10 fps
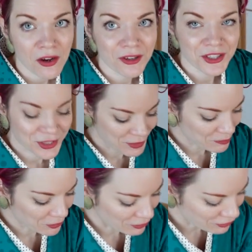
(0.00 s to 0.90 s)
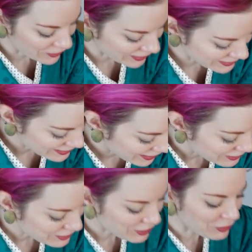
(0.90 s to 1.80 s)
are just perfect.
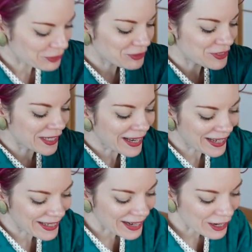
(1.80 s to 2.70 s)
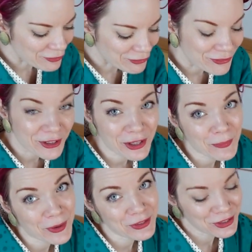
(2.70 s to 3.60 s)
So today, I really
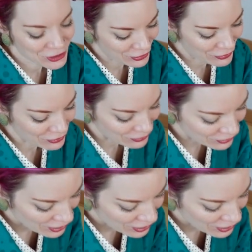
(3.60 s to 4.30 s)
want to show you